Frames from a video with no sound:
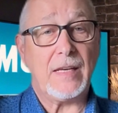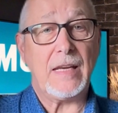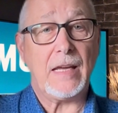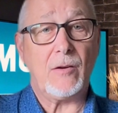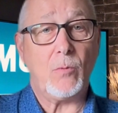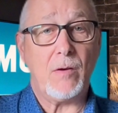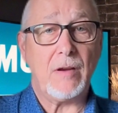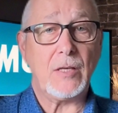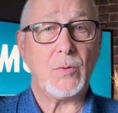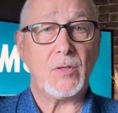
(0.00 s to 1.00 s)
now we're
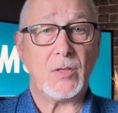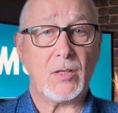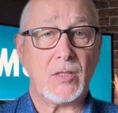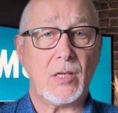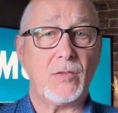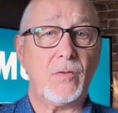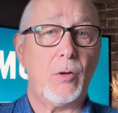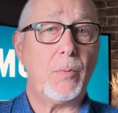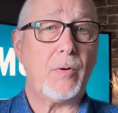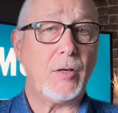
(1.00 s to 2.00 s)
into a successful
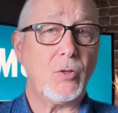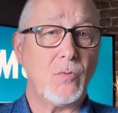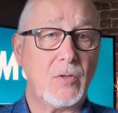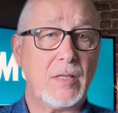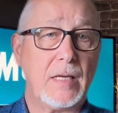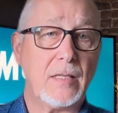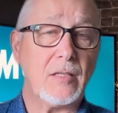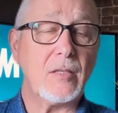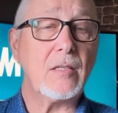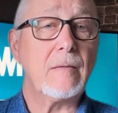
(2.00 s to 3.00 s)
operational
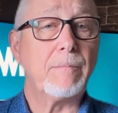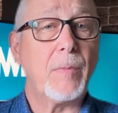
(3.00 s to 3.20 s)
status,